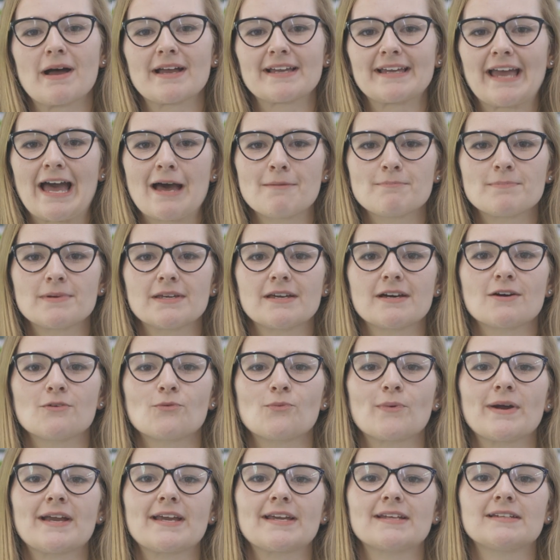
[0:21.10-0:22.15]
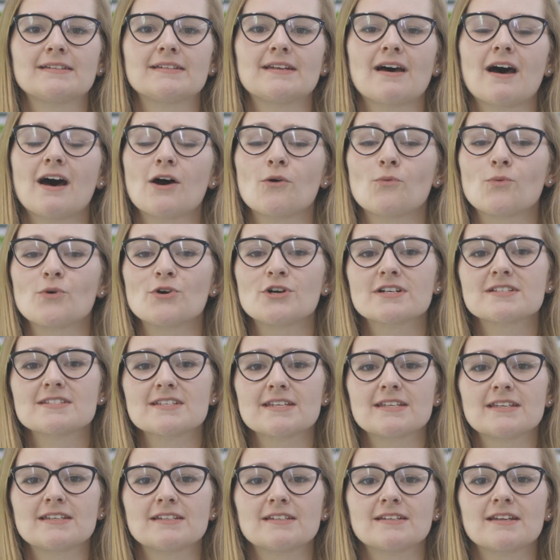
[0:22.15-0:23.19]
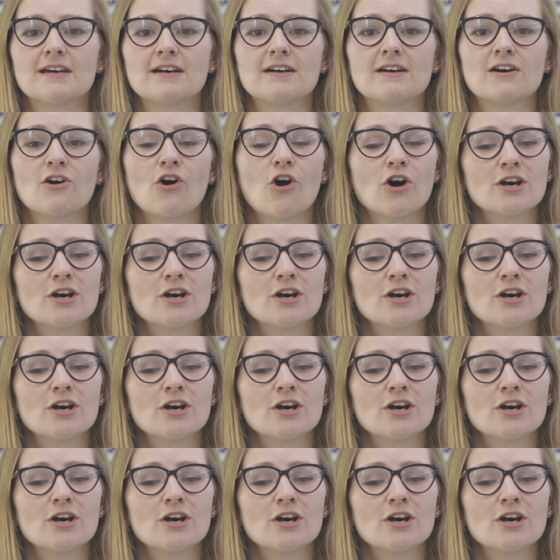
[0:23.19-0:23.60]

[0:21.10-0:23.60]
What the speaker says: my gap year when I worked in a